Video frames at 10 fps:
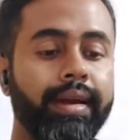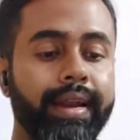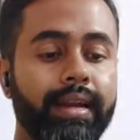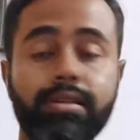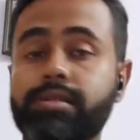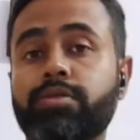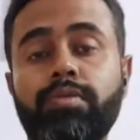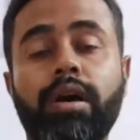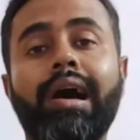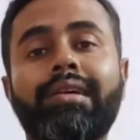Data, so
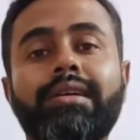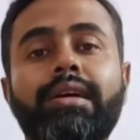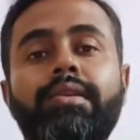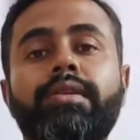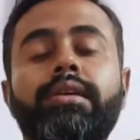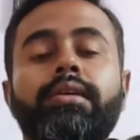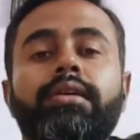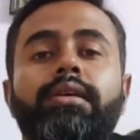now our country